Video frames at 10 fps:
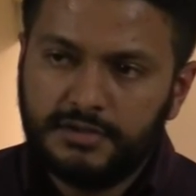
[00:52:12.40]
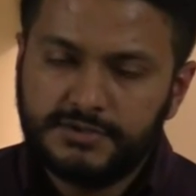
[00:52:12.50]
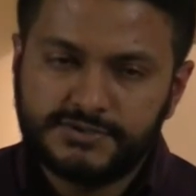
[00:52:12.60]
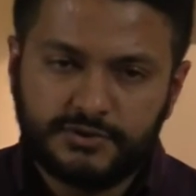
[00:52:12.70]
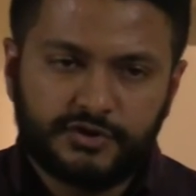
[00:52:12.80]

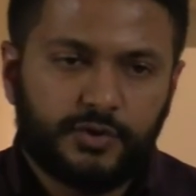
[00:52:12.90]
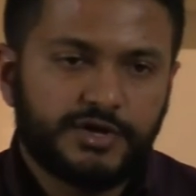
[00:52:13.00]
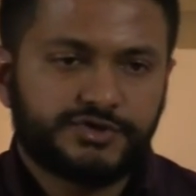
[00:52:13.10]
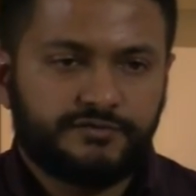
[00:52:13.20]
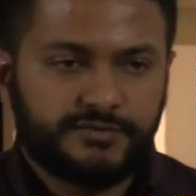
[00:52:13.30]
So the
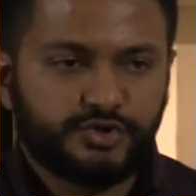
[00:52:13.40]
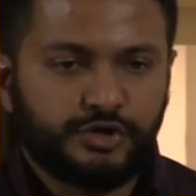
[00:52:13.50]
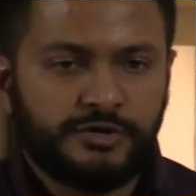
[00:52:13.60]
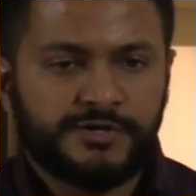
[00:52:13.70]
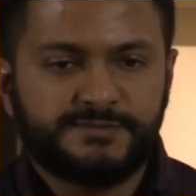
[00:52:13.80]
question from
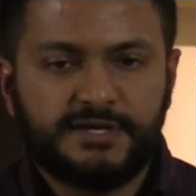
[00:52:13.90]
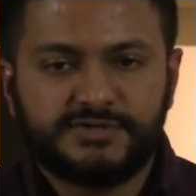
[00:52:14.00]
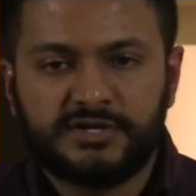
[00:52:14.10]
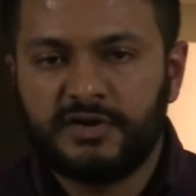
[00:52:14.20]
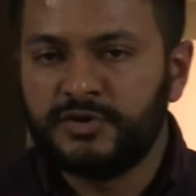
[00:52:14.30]
Jordan is
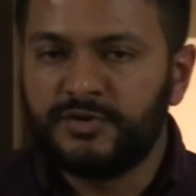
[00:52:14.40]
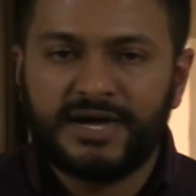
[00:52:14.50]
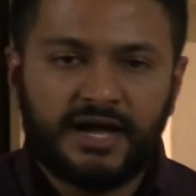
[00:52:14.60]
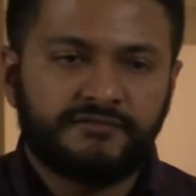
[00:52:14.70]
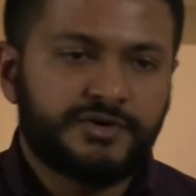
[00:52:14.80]
basically, when you
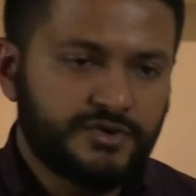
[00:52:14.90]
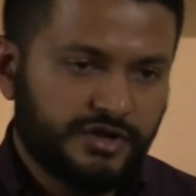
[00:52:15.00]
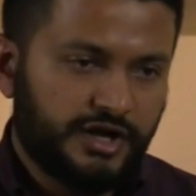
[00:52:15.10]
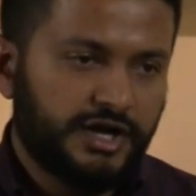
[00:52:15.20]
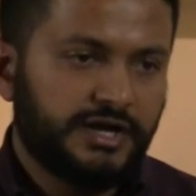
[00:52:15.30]
have no
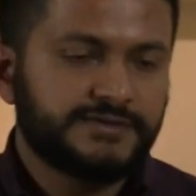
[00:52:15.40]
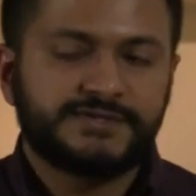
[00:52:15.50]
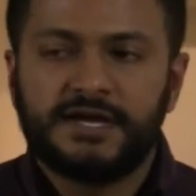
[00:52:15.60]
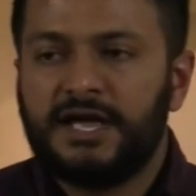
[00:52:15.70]
clients,